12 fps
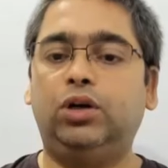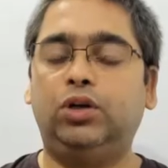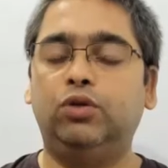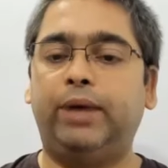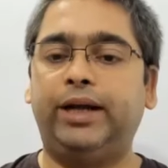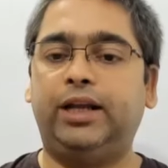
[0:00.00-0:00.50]

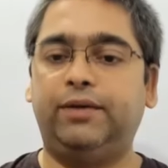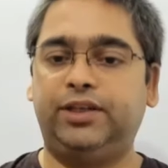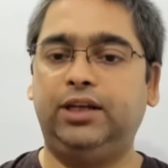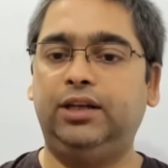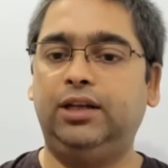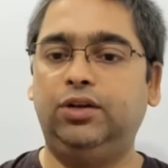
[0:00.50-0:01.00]
you might have
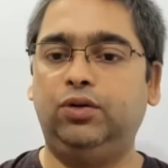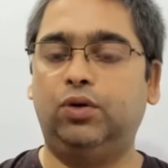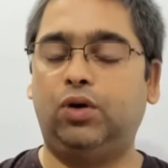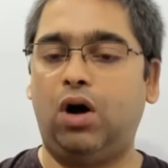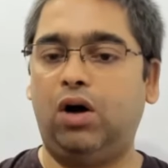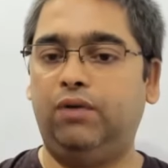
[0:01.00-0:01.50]
seen in
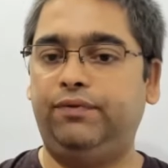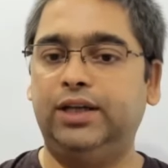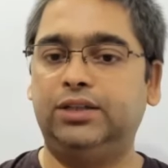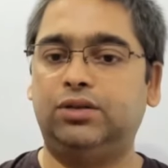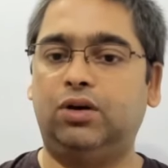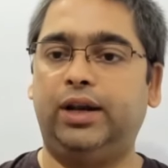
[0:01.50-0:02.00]
your
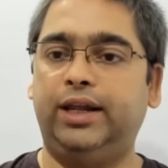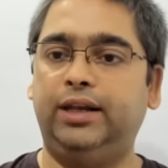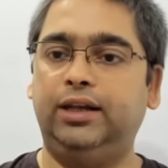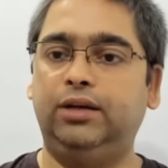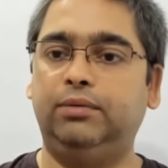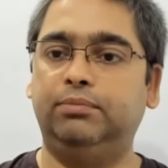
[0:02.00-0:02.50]
office or
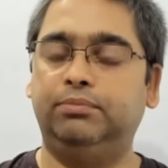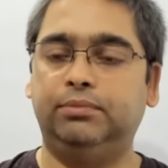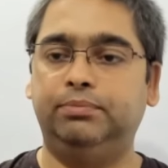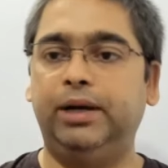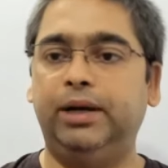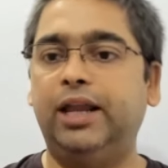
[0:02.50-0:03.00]
any
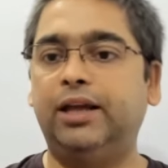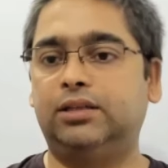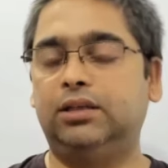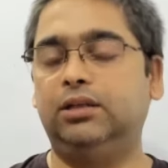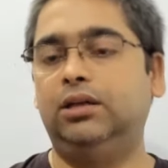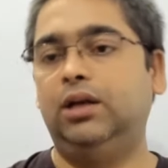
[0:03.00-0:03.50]

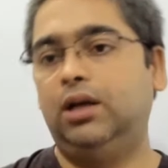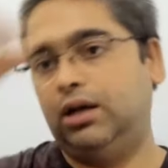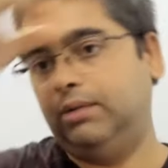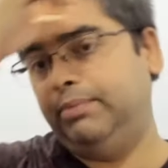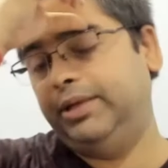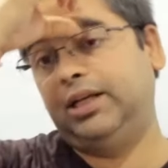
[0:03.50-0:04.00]
buildings,
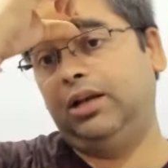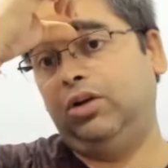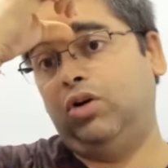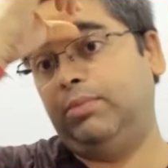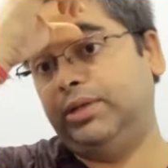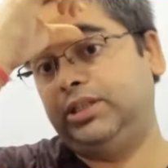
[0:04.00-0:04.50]
basically
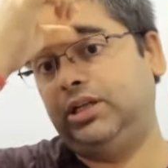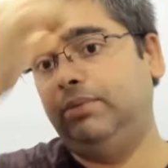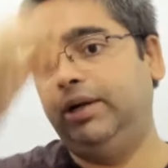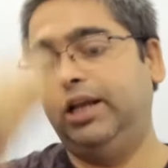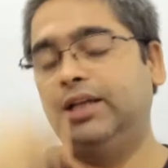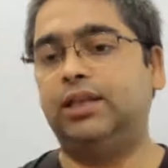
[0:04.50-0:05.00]
commercial
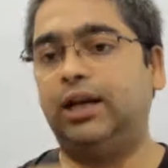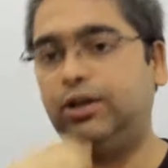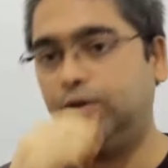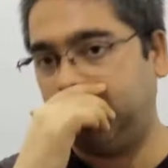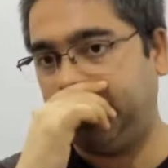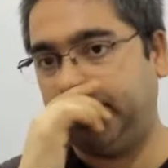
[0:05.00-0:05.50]
buildings that
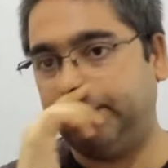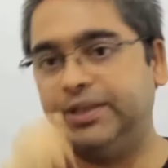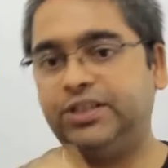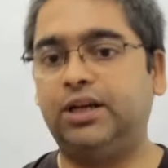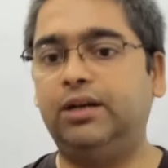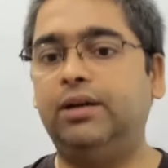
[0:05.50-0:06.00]
you might have
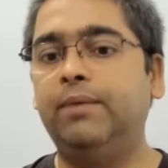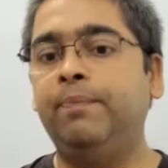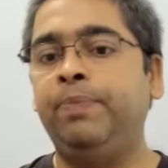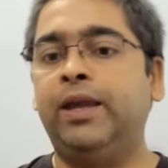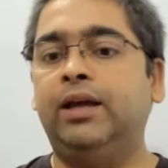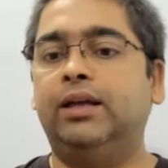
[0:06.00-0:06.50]
visited.
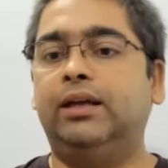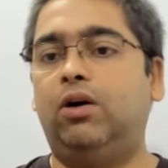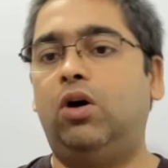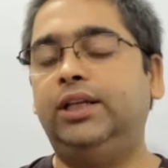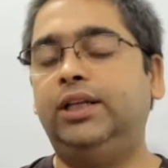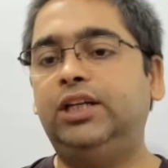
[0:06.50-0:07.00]

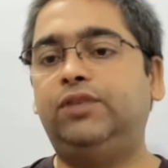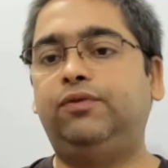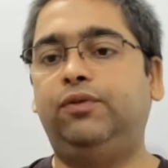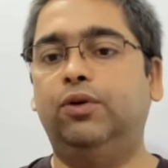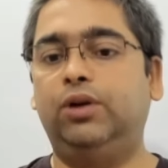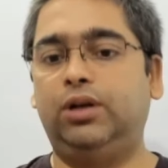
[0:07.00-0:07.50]
On each
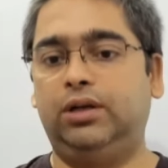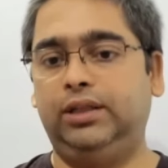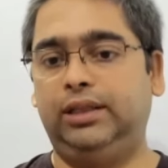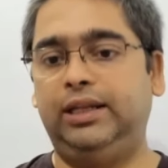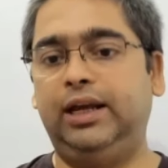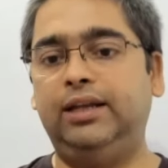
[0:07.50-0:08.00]
floor,
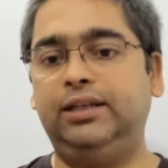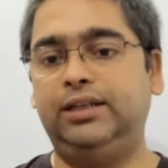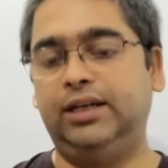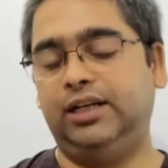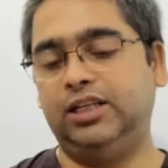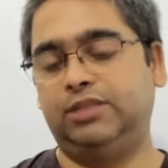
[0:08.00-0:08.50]
there is
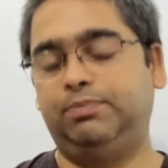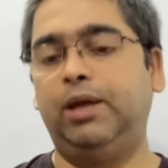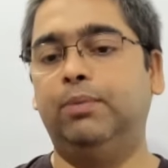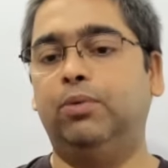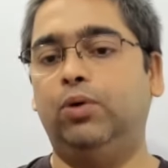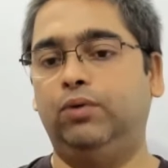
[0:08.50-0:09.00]
a
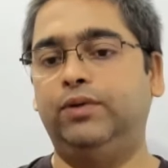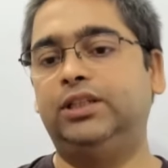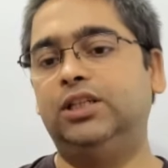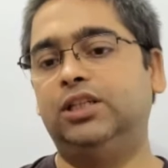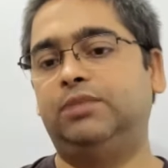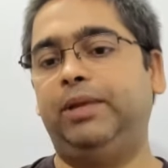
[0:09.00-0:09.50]
display board
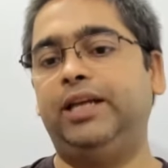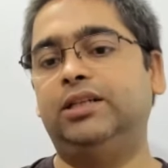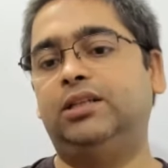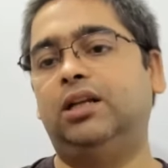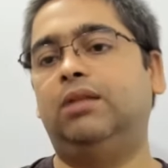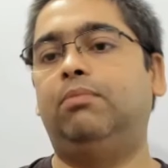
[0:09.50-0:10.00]
which
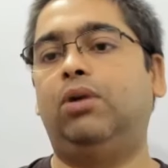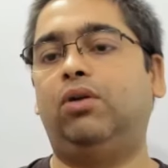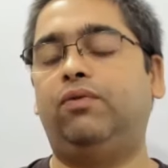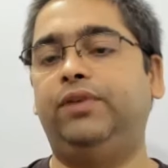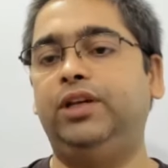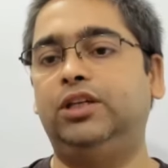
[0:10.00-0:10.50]
displays the number
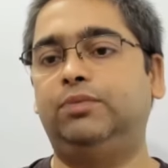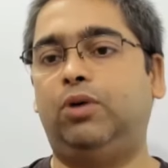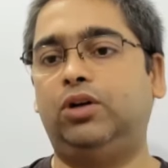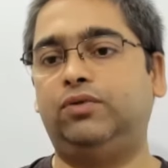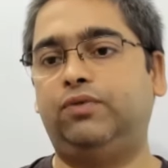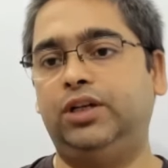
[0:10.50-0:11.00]
of free
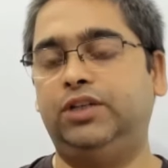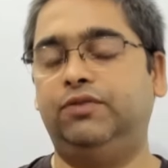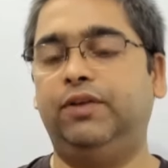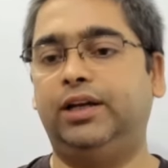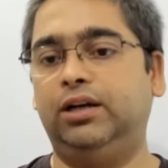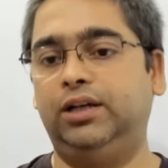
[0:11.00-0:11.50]
spots for each
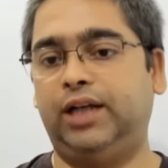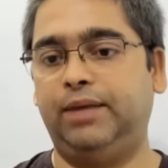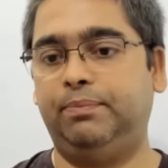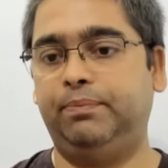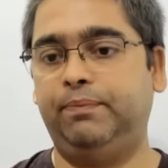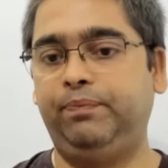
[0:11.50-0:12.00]
vehicle
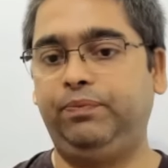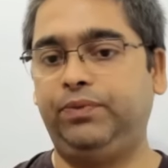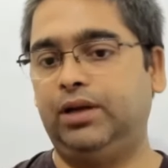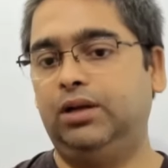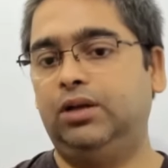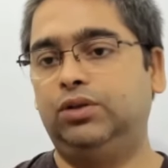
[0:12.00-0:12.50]
type.
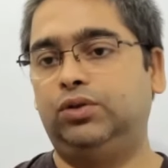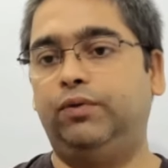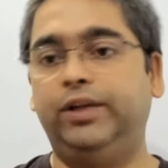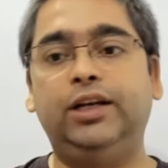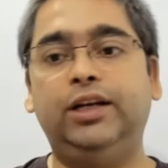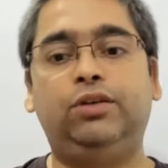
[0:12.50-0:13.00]
So
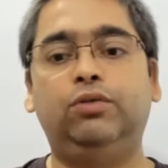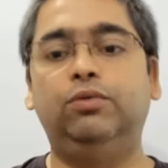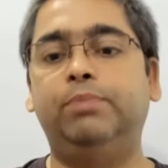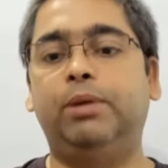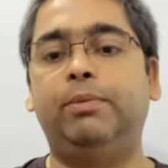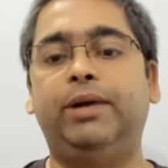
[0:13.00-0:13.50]
we need to
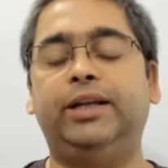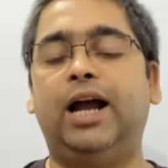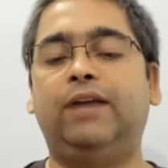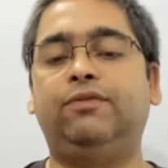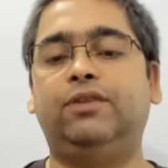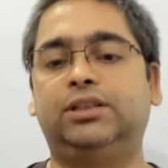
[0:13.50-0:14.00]
implement
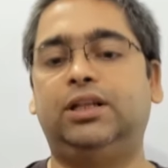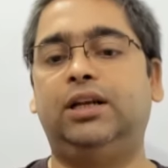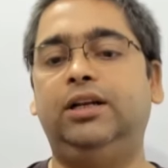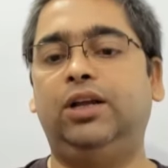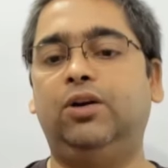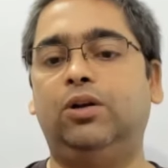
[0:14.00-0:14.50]
that
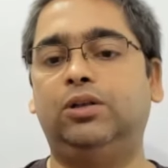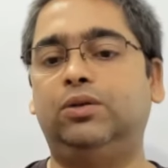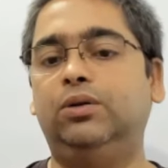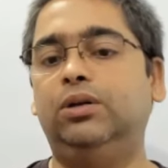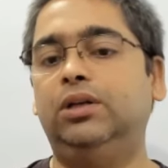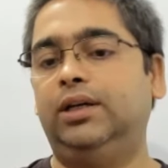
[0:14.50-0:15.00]
functionality
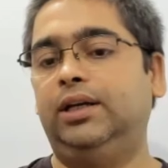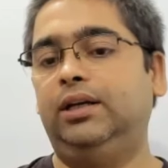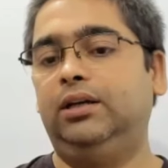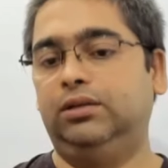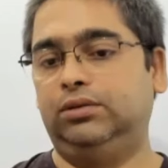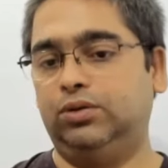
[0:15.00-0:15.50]
also.
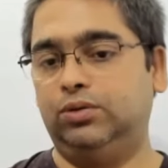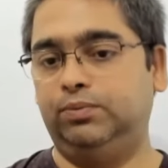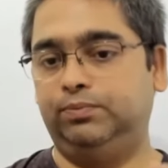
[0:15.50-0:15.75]
So